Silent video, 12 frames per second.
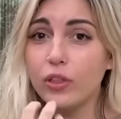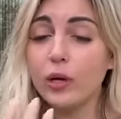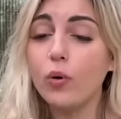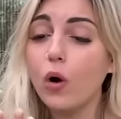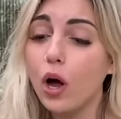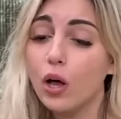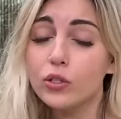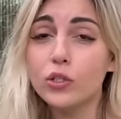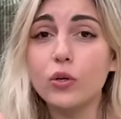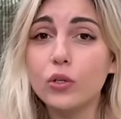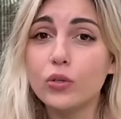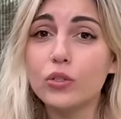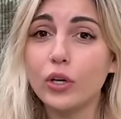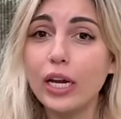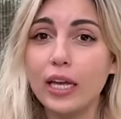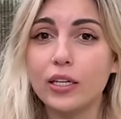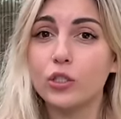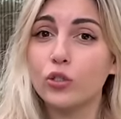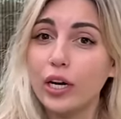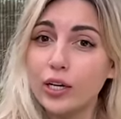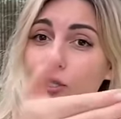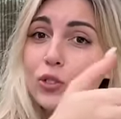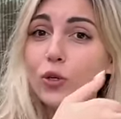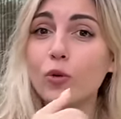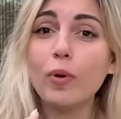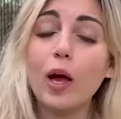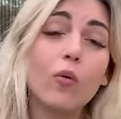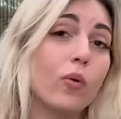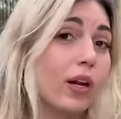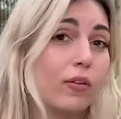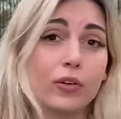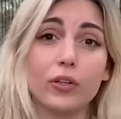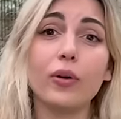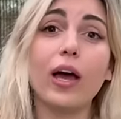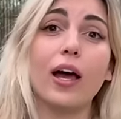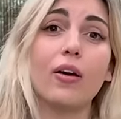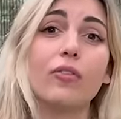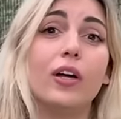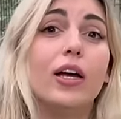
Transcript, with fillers: they will also use their hand to try to scoop out whatever you have.